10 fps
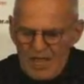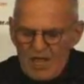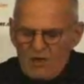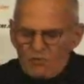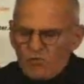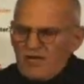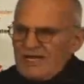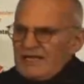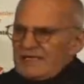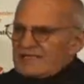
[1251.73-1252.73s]

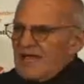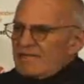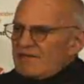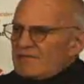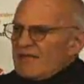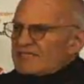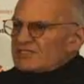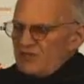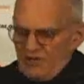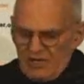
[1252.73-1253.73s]
Read David
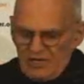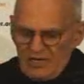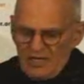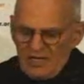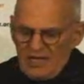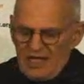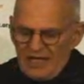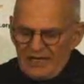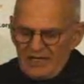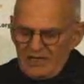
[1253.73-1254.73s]
Mixner on
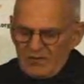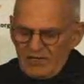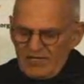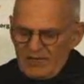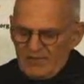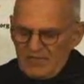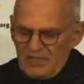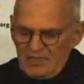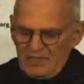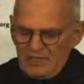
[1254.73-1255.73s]
Hillary and Bill.
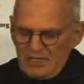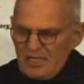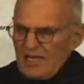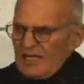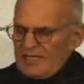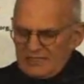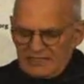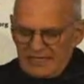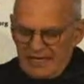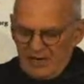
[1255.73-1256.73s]
It's
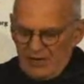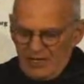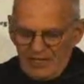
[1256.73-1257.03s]
scary.